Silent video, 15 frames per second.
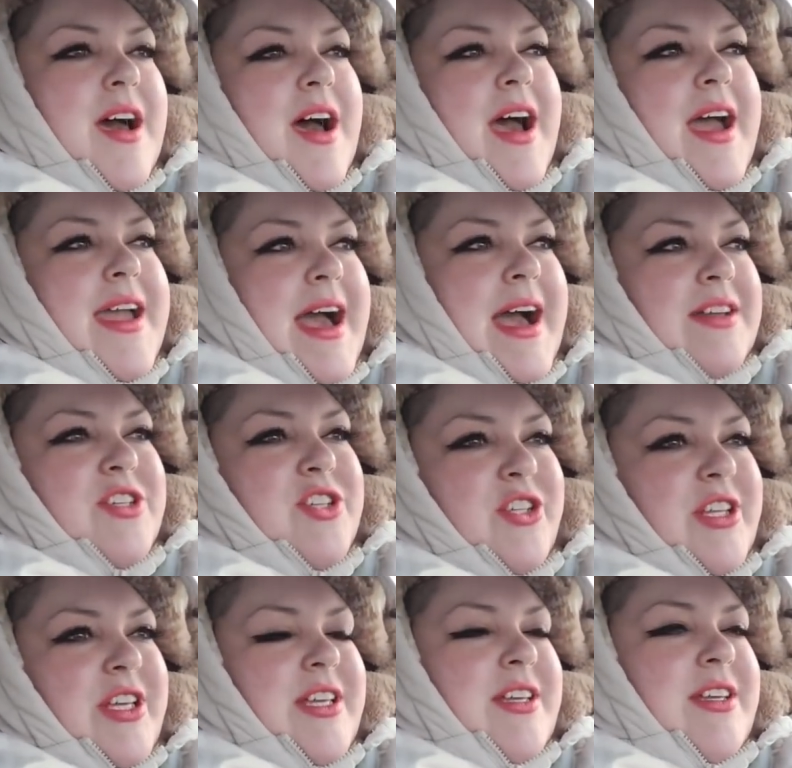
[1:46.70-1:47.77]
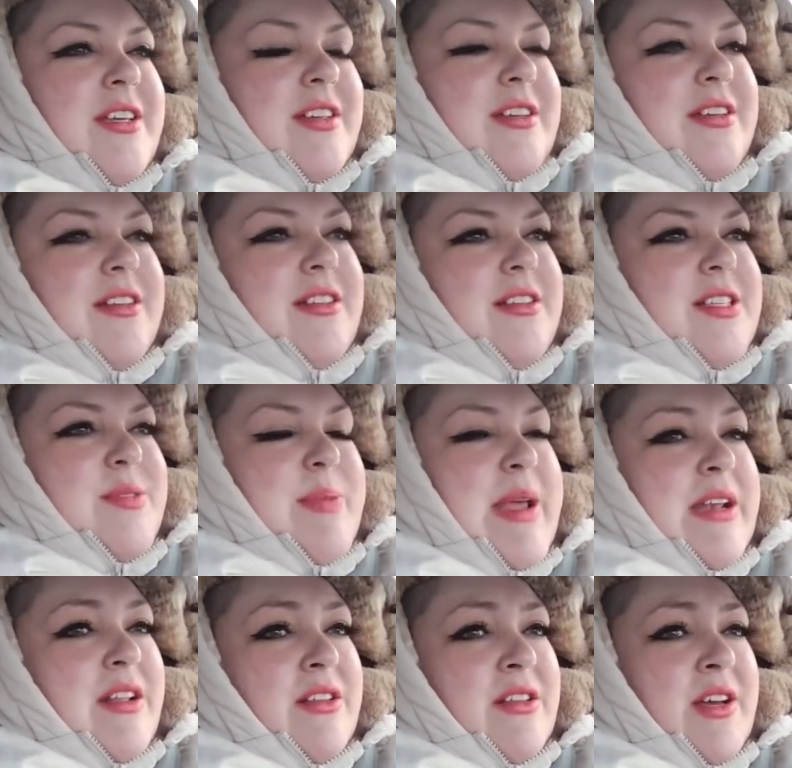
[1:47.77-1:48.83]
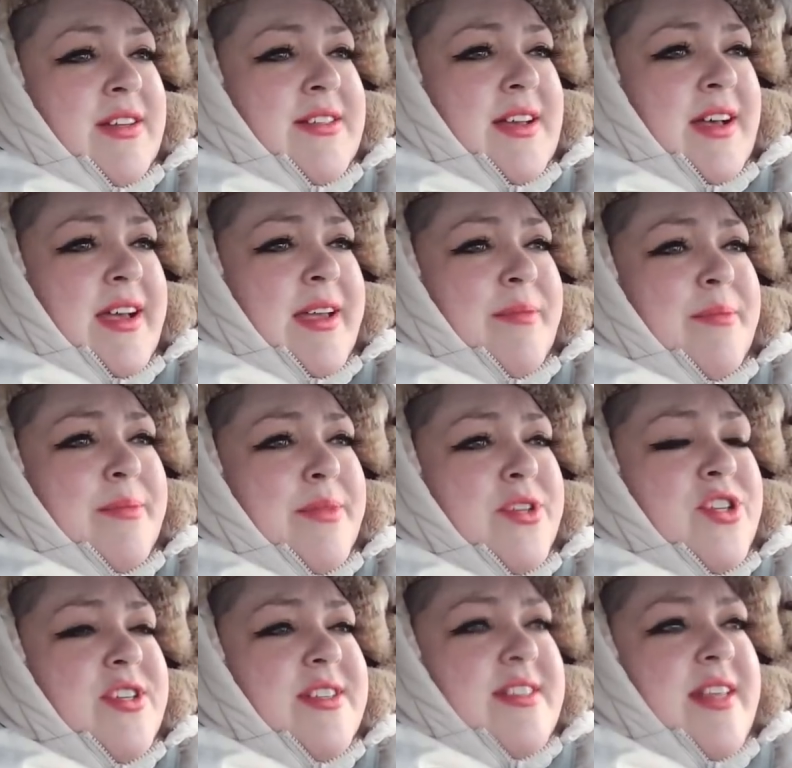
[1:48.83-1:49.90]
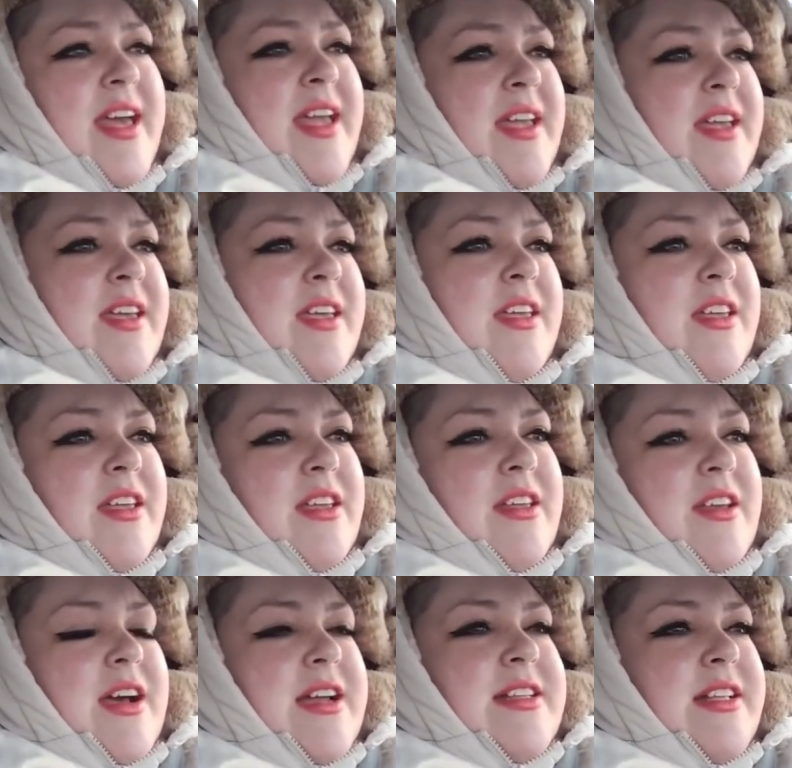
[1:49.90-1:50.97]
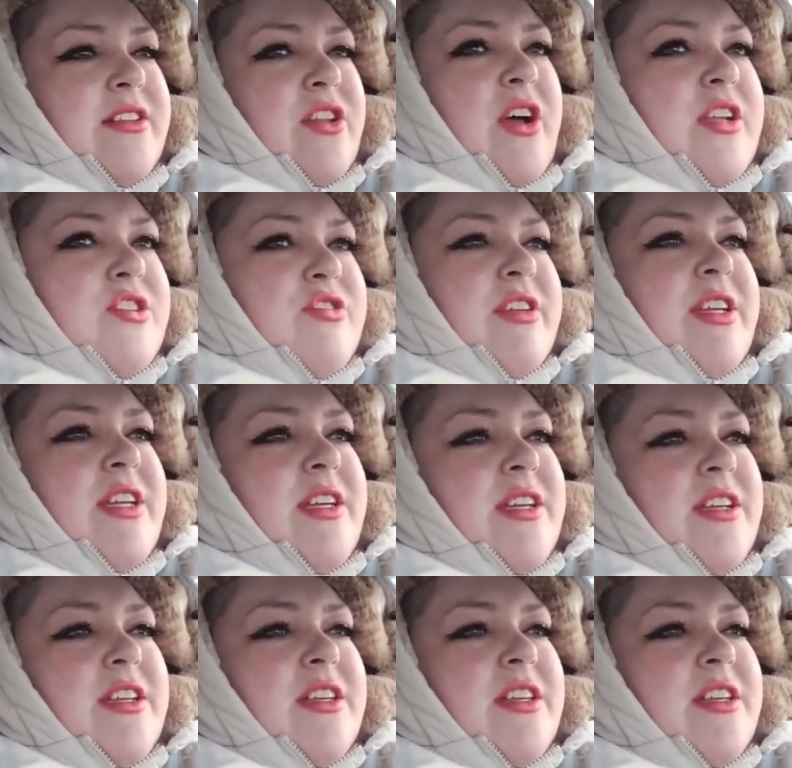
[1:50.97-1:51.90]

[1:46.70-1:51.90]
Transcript: I actually spent a lot of time just like I did laundry.